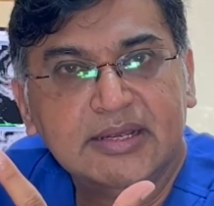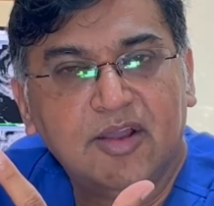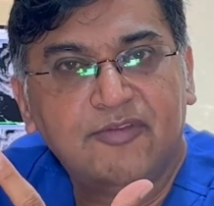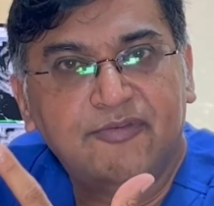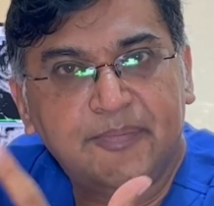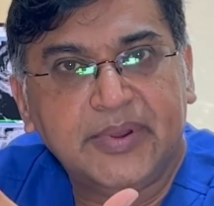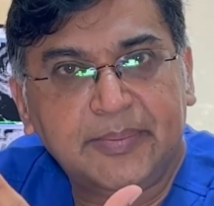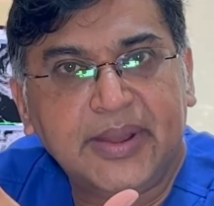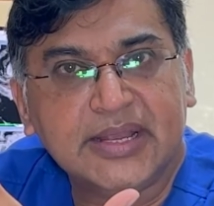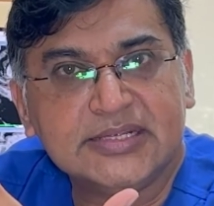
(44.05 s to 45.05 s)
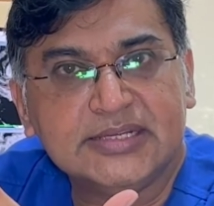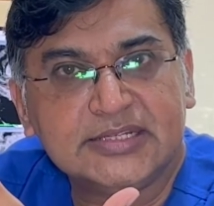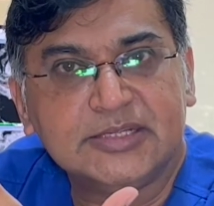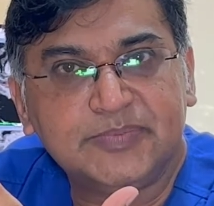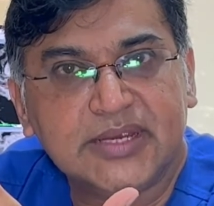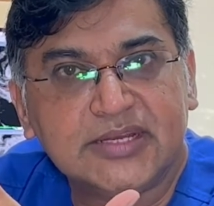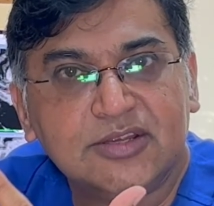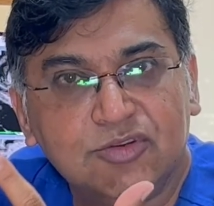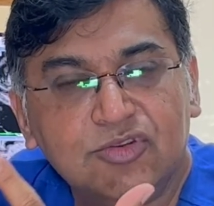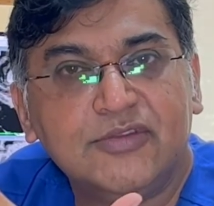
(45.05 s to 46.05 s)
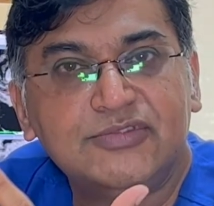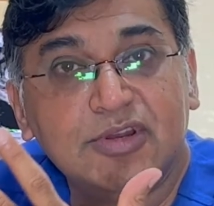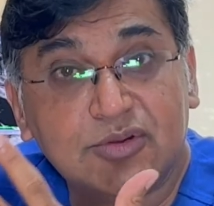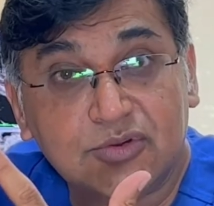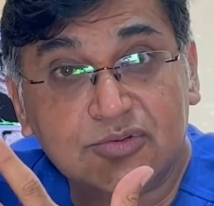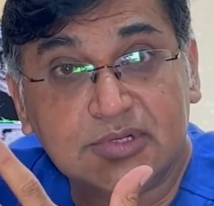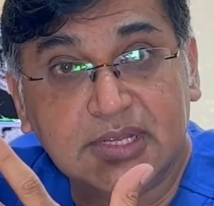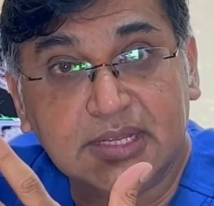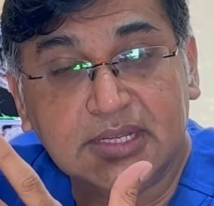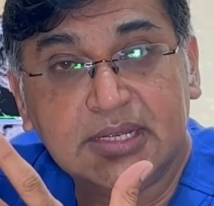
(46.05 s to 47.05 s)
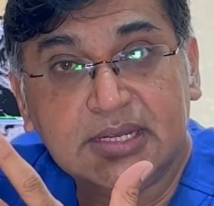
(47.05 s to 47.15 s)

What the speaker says: of Parkinson's disease patients that you have seen closely,